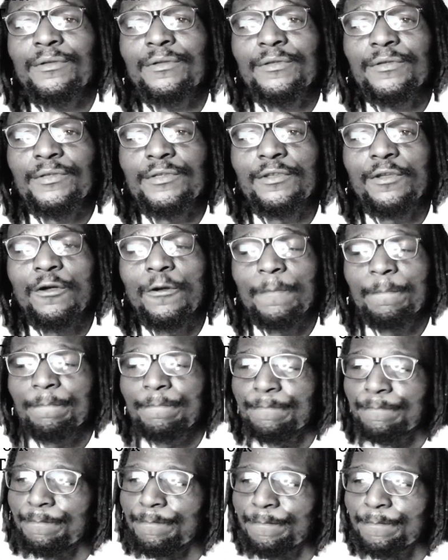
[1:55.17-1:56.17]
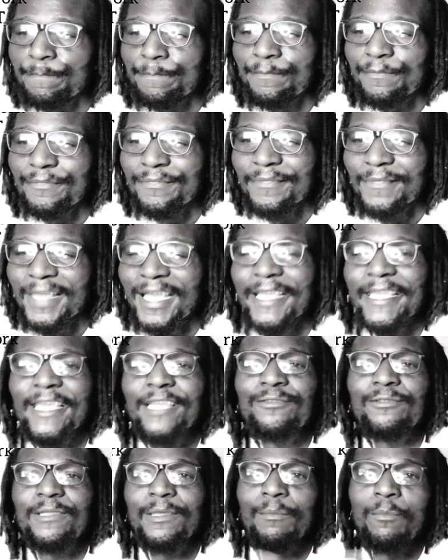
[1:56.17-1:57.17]
So I
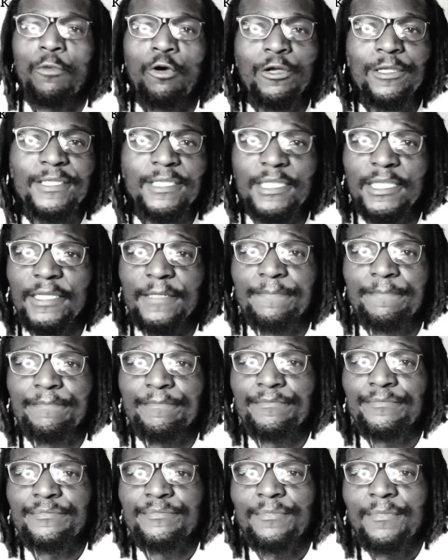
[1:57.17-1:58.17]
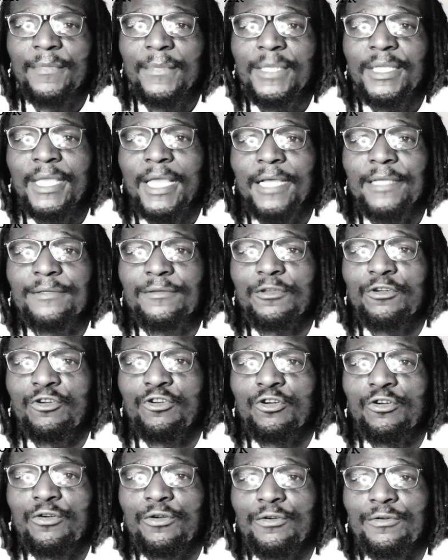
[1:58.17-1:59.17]
get to the mosque. Yeah,
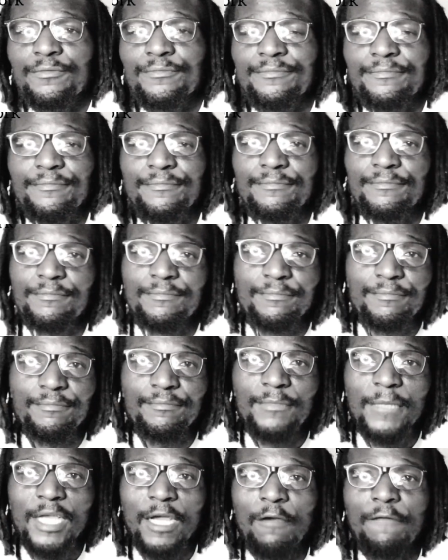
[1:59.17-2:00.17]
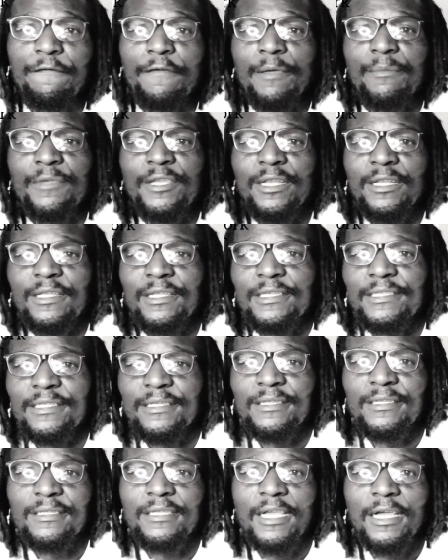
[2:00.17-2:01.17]
so our family
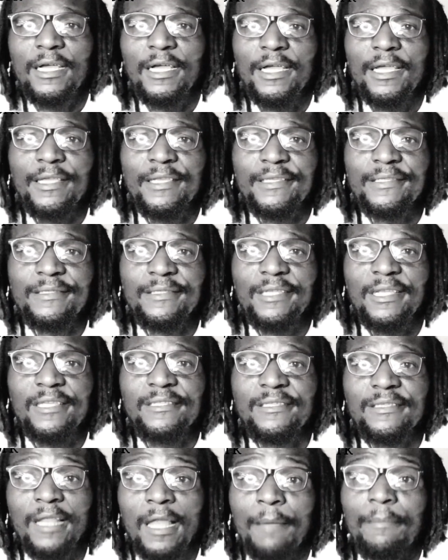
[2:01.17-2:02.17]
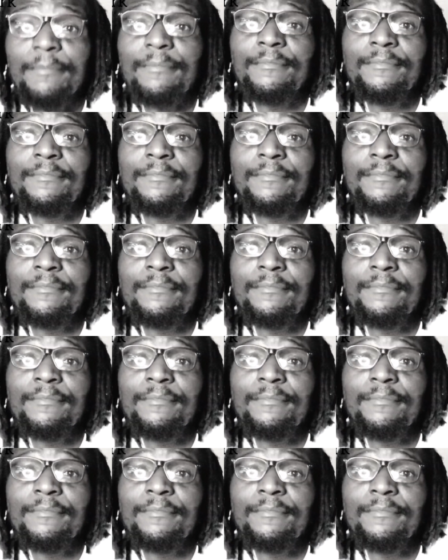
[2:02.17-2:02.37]
is Islam.